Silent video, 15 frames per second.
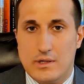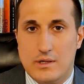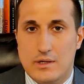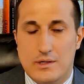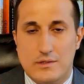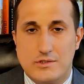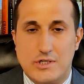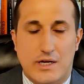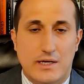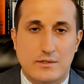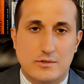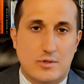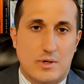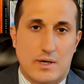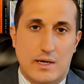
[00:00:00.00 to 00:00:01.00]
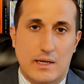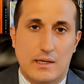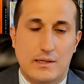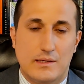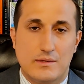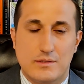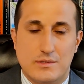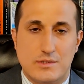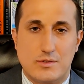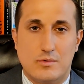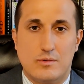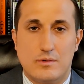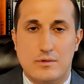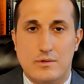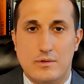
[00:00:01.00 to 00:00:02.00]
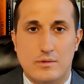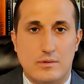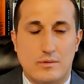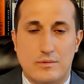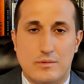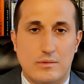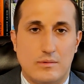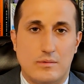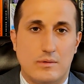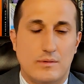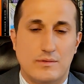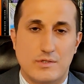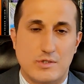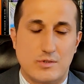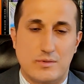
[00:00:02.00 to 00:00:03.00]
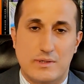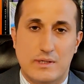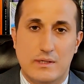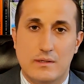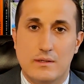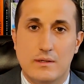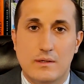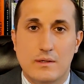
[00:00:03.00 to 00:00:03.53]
a child crying in the store or in the street,